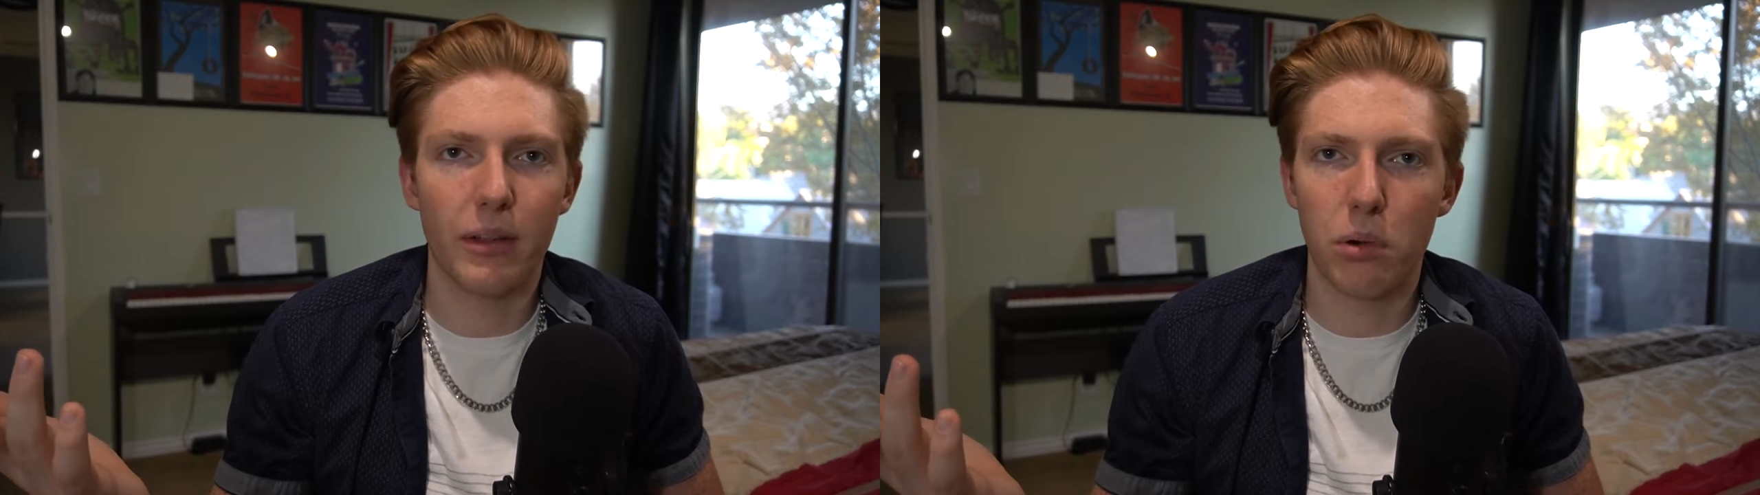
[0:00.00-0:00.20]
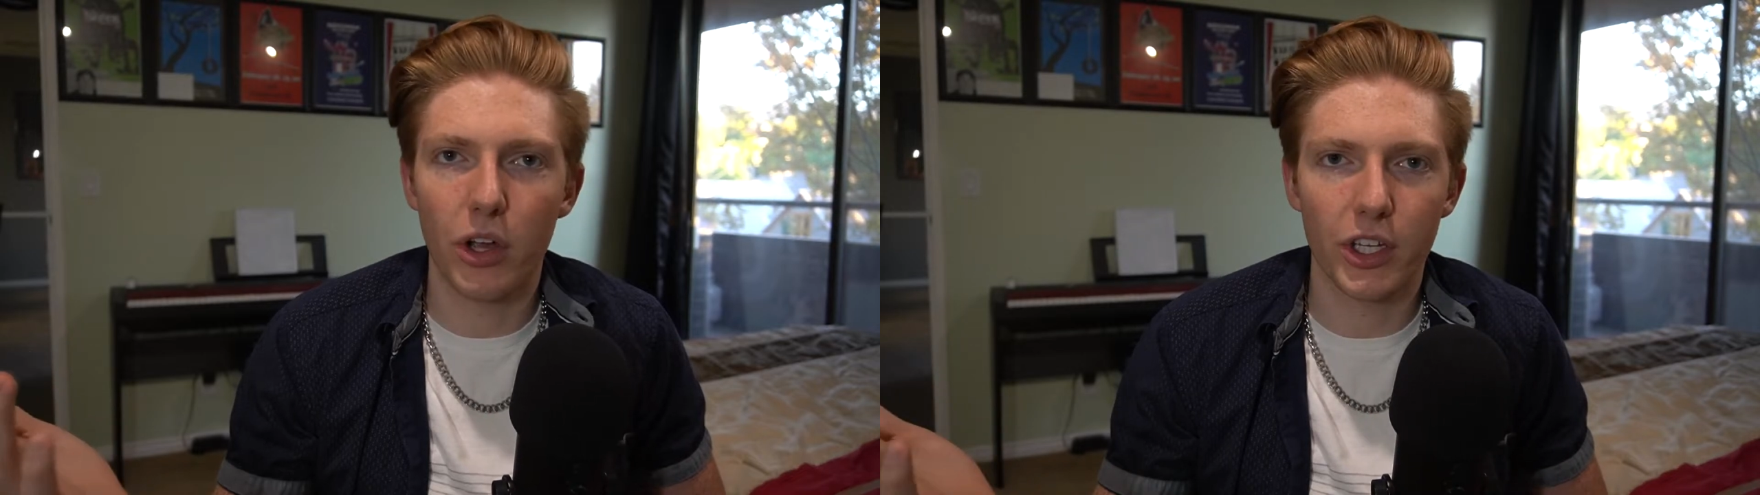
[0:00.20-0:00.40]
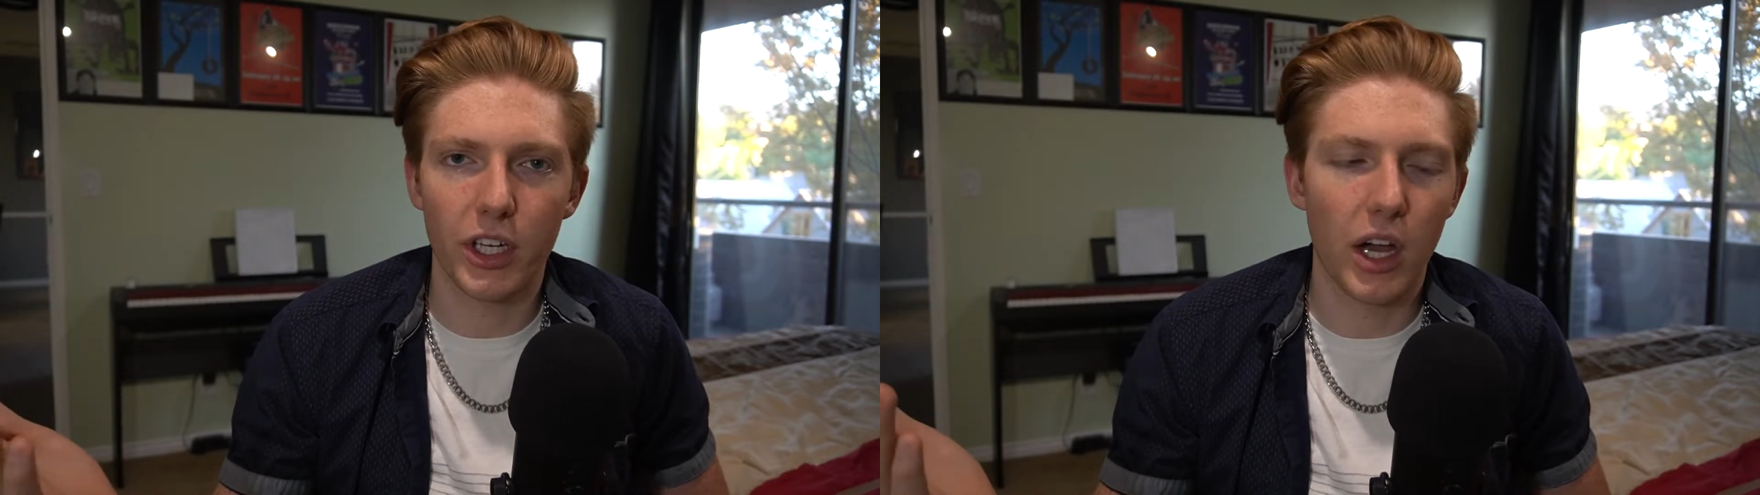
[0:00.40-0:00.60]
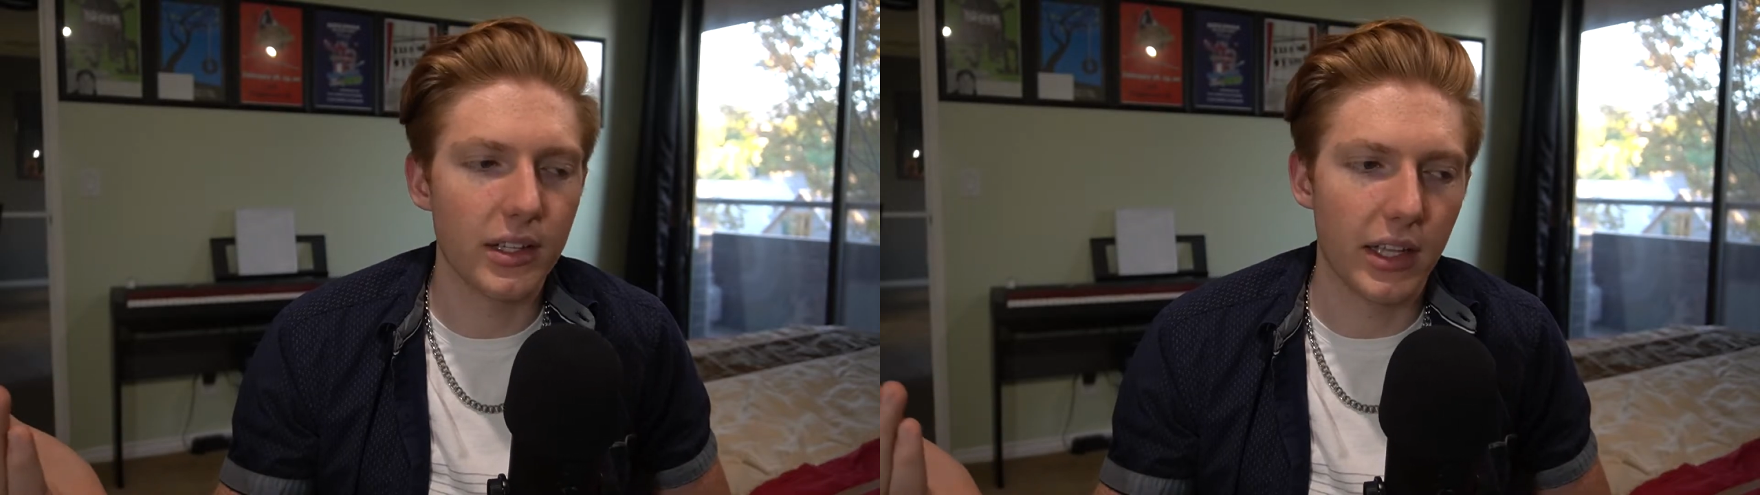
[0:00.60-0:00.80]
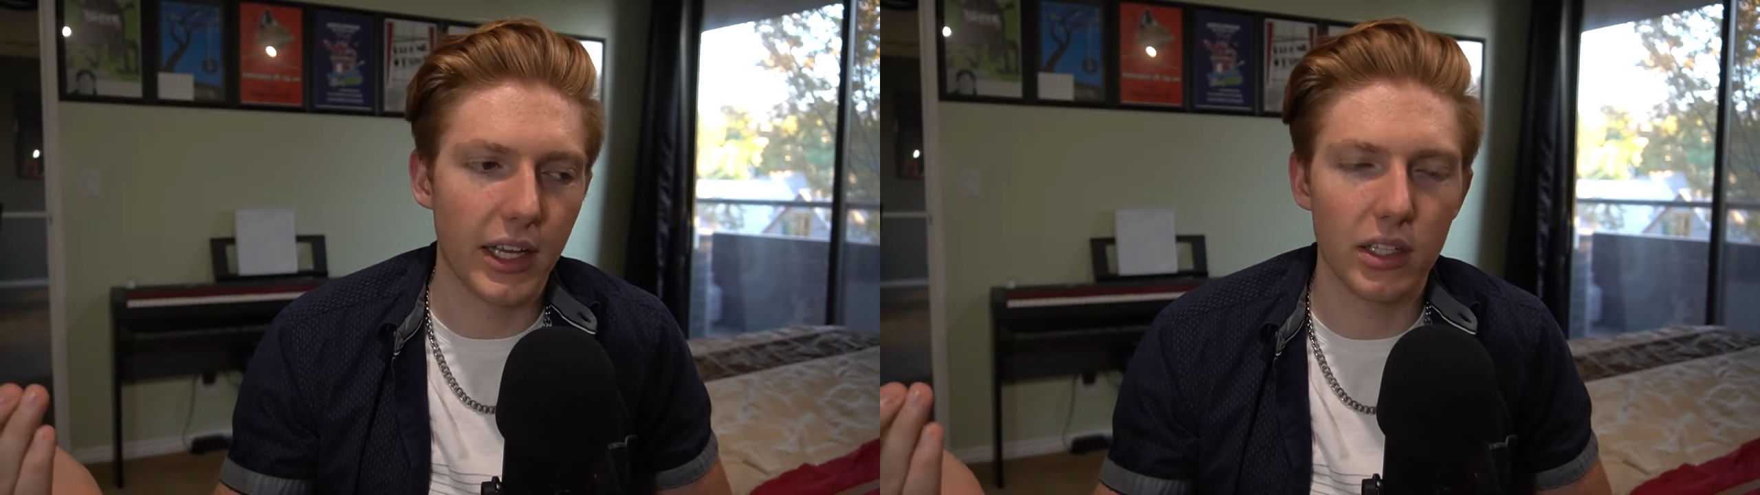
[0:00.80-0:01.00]
they probably could have
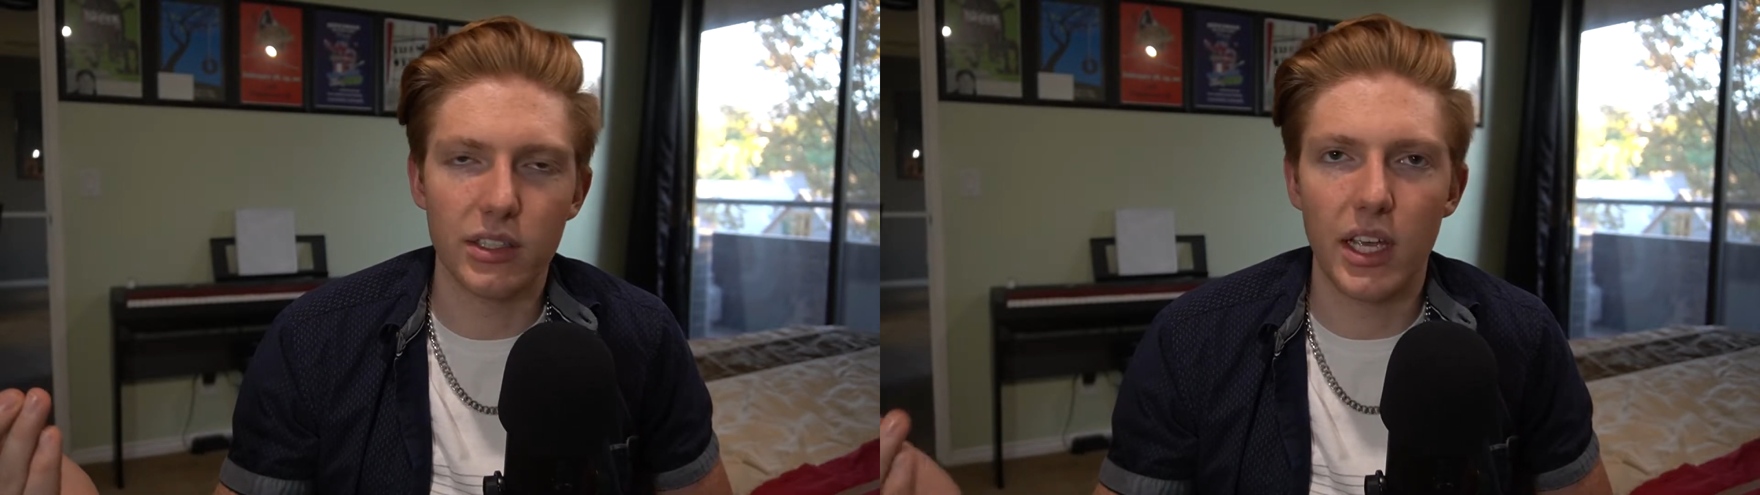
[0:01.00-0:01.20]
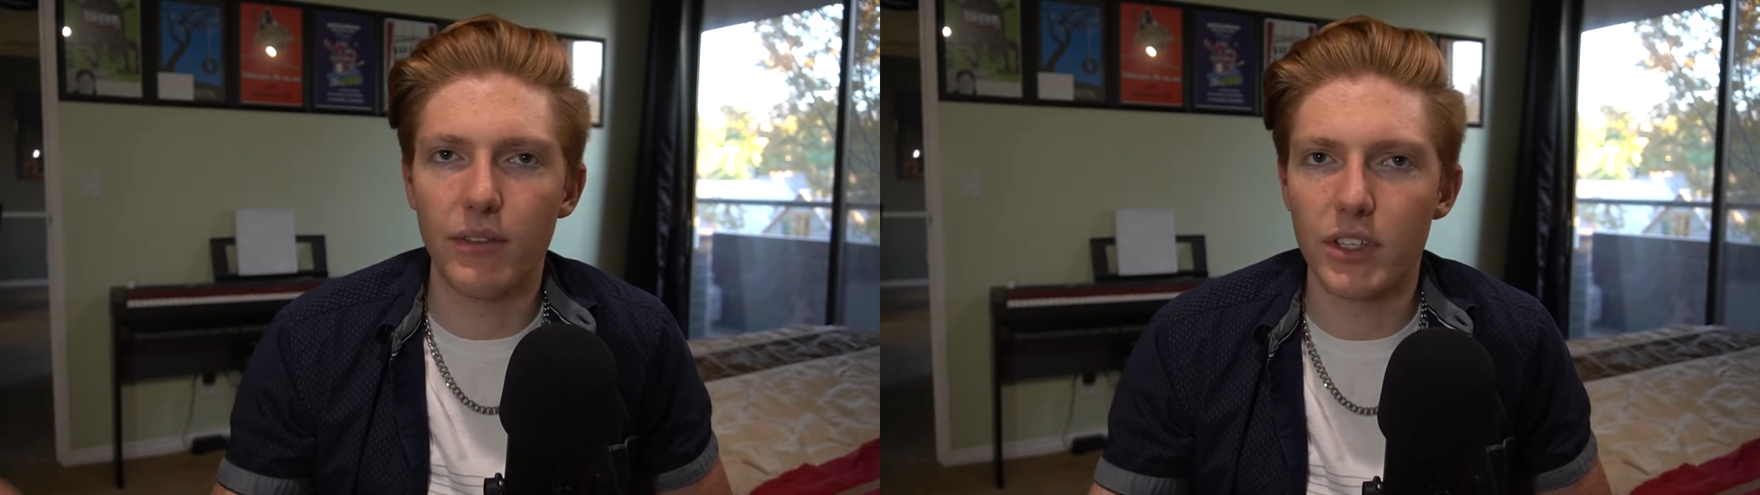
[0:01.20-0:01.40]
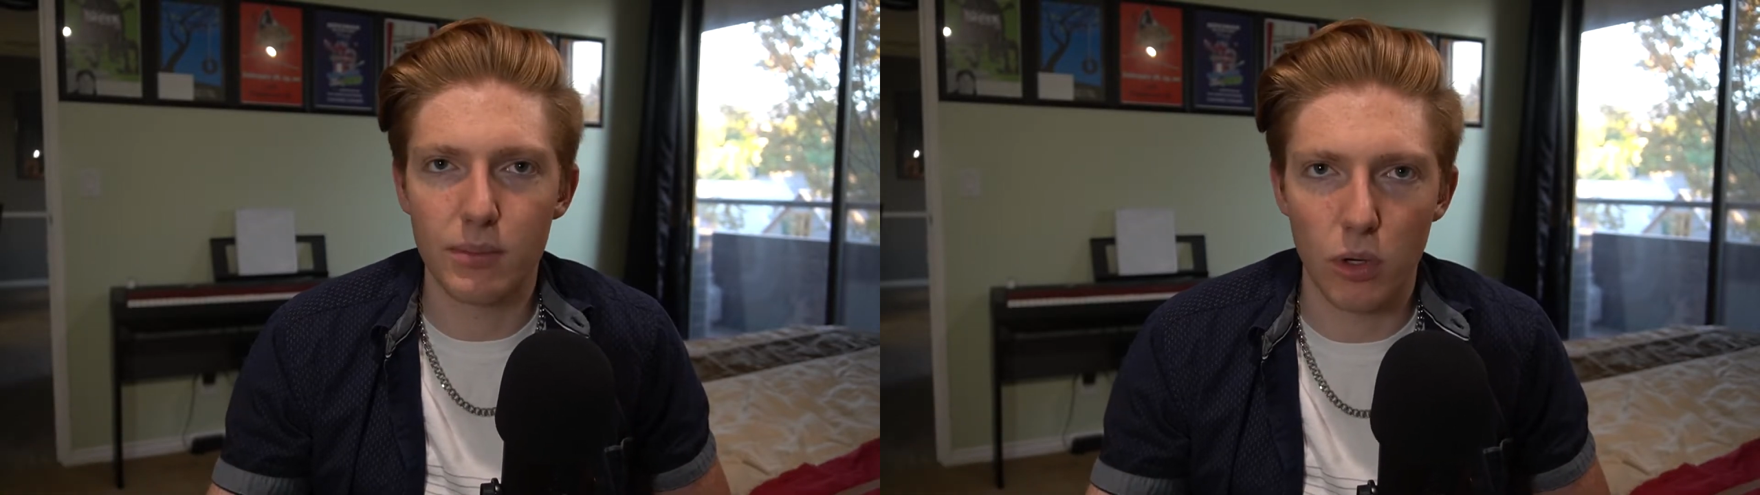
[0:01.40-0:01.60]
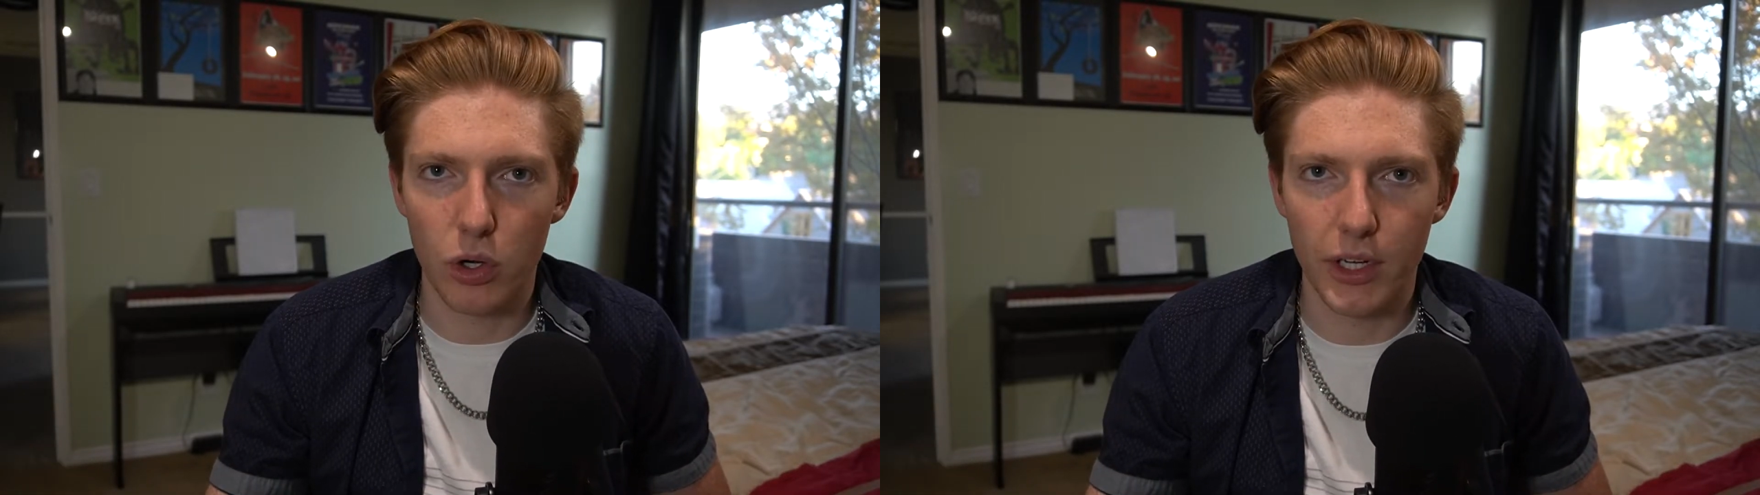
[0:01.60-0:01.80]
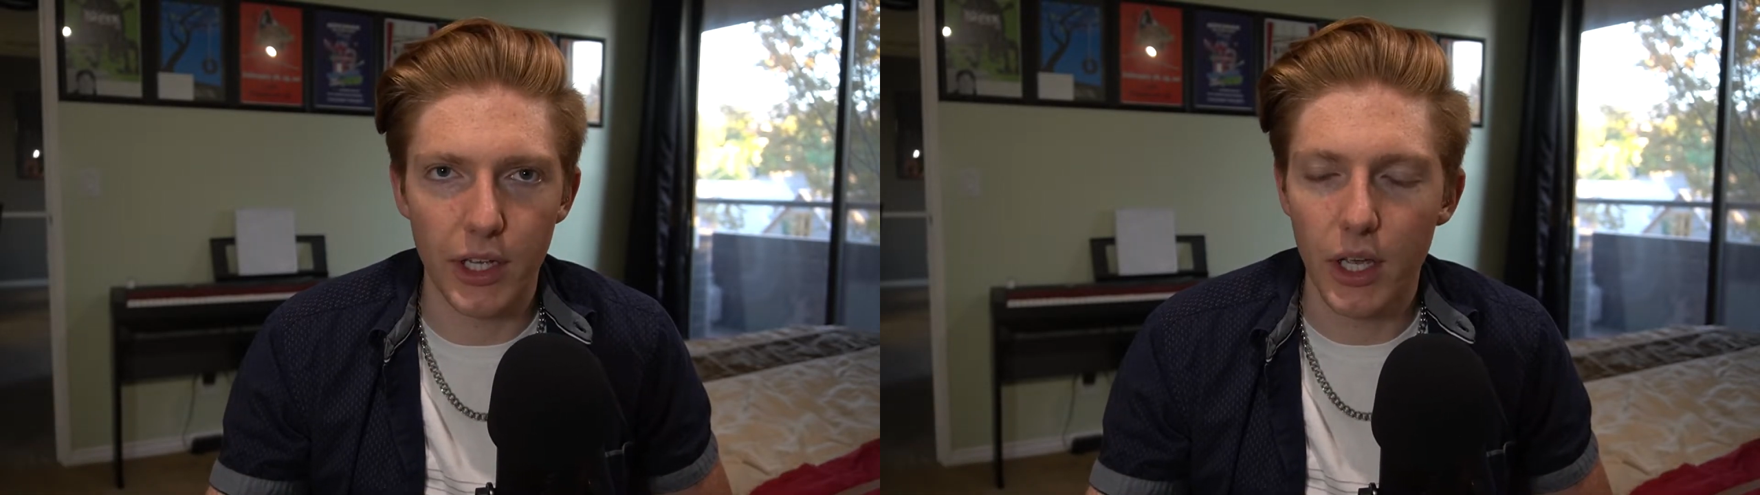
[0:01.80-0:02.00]
gotten like a Latavius
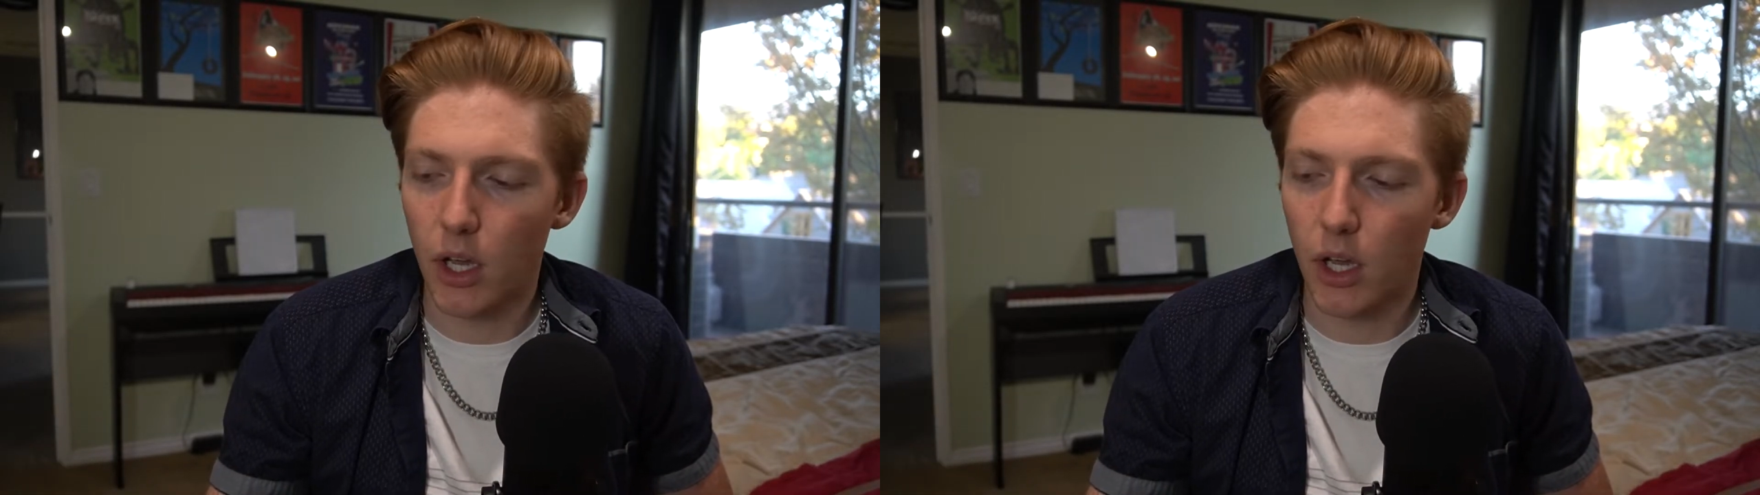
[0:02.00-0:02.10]
Murray